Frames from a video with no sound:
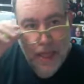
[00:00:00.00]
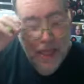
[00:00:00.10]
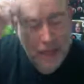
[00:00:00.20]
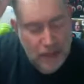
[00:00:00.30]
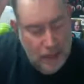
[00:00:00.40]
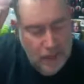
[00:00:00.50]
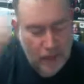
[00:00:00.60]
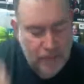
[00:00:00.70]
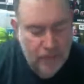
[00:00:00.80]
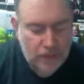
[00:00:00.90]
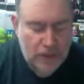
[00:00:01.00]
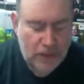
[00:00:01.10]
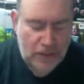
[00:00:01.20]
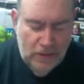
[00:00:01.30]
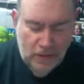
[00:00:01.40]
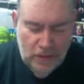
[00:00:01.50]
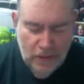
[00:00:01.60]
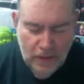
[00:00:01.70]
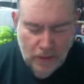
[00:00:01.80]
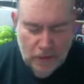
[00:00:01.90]
And here we go, folks. This is a
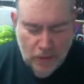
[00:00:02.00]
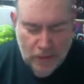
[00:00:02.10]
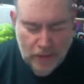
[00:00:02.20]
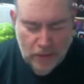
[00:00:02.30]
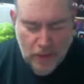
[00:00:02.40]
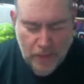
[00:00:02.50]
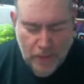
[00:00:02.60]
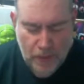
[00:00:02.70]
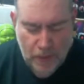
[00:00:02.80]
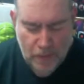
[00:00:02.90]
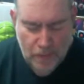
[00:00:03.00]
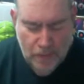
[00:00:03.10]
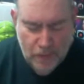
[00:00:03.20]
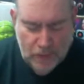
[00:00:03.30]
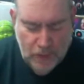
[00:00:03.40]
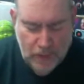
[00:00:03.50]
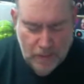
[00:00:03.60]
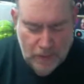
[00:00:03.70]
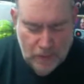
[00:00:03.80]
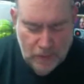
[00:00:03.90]
record store day drop. First
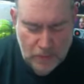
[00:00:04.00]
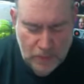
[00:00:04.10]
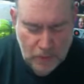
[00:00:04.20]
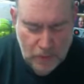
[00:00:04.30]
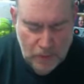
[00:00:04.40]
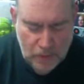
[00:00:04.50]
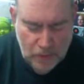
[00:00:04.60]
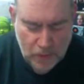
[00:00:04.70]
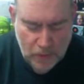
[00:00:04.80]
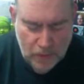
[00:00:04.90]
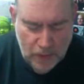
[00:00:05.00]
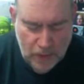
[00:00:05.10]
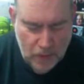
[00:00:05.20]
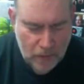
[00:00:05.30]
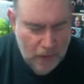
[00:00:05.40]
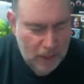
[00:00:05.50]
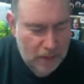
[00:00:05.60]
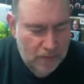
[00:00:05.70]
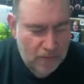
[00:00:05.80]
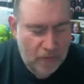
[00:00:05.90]
time this has been reissued on vinyl.
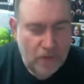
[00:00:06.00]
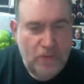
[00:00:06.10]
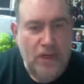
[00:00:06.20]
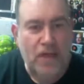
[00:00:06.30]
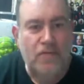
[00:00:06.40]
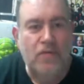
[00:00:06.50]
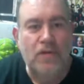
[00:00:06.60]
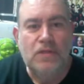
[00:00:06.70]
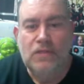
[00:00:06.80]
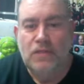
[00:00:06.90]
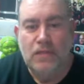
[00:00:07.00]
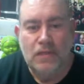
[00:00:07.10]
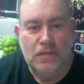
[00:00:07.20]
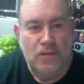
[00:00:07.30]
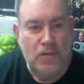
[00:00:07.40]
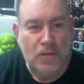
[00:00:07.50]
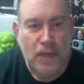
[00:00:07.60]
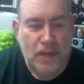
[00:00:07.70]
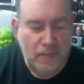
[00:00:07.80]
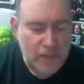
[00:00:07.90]
And, folks, I've listened to this
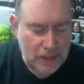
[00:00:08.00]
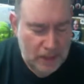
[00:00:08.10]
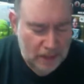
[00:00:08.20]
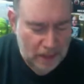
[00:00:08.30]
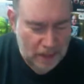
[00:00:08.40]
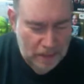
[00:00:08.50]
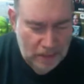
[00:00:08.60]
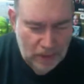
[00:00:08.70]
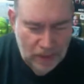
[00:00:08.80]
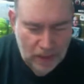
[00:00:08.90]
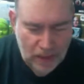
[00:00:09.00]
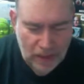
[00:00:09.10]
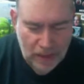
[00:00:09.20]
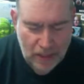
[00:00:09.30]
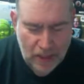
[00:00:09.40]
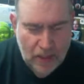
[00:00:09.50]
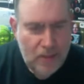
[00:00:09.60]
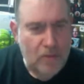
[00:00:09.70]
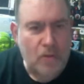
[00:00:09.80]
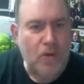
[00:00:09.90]
online many times. And
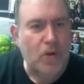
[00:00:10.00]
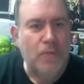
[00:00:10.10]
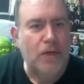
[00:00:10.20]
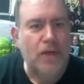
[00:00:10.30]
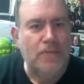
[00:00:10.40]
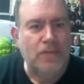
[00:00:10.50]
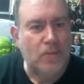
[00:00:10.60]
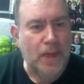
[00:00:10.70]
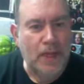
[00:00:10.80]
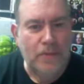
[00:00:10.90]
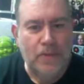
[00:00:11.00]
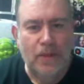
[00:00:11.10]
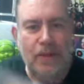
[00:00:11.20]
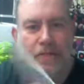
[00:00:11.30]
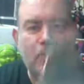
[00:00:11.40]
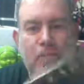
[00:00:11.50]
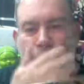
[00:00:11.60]
I want to open it up so bad and play it.